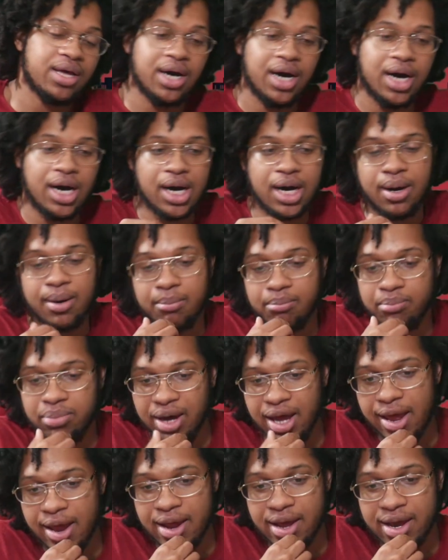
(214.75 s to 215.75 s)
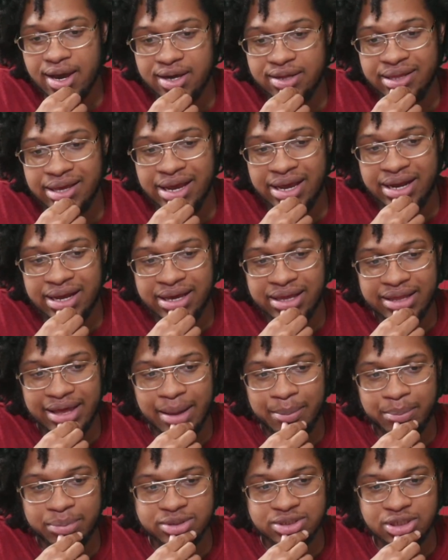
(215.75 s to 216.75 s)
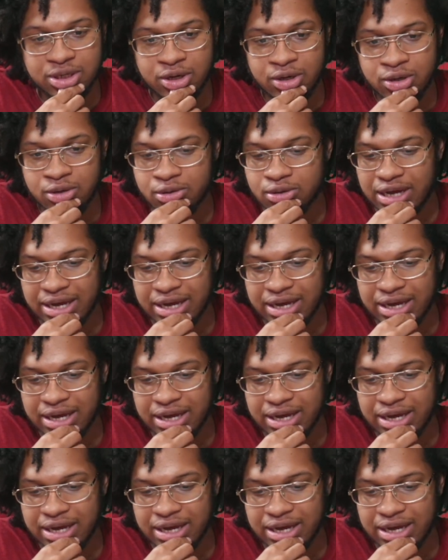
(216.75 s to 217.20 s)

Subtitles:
But at the end of the episode,